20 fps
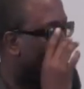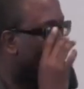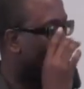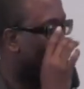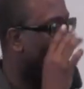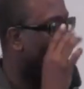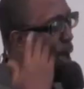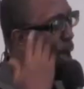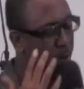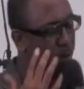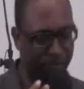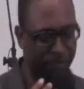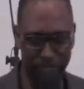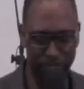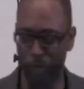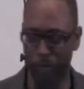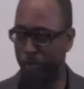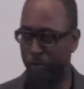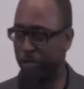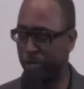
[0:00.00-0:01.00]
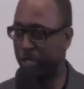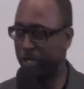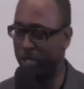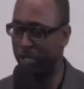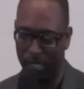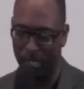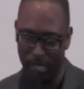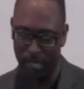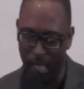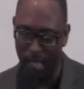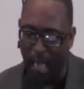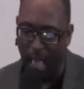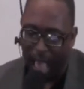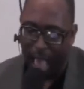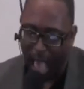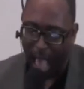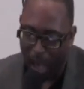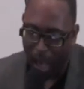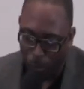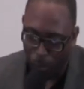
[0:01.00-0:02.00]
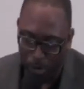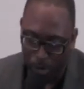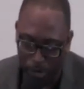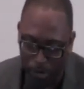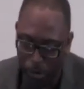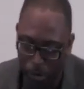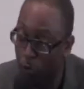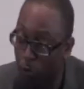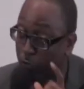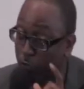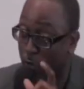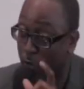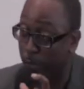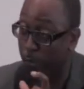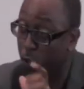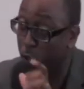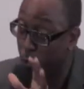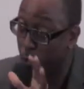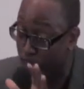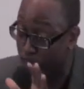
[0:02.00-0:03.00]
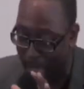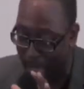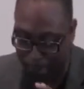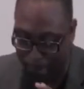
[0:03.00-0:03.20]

I'm confused. I, I want to know from you, Bible